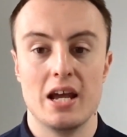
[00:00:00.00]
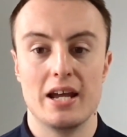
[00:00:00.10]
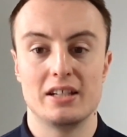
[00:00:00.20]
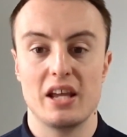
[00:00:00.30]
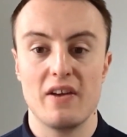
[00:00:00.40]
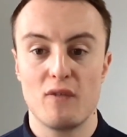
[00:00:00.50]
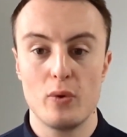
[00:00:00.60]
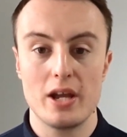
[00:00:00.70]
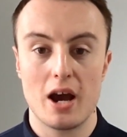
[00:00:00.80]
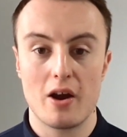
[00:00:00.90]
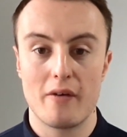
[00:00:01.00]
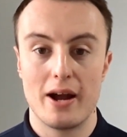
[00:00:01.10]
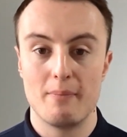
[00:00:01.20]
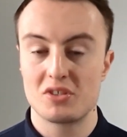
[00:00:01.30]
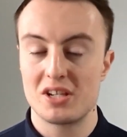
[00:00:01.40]
is if we
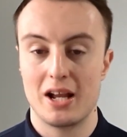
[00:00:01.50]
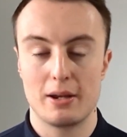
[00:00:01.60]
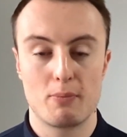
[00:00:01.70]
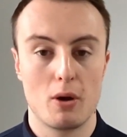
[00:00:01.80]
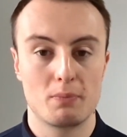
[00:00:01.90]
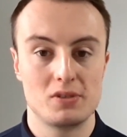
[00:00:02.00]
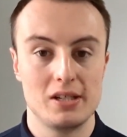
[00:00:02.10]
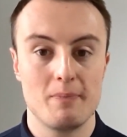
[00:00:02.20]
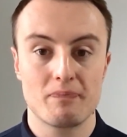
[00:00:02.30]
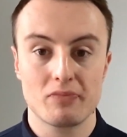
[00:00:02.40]
are selling a property,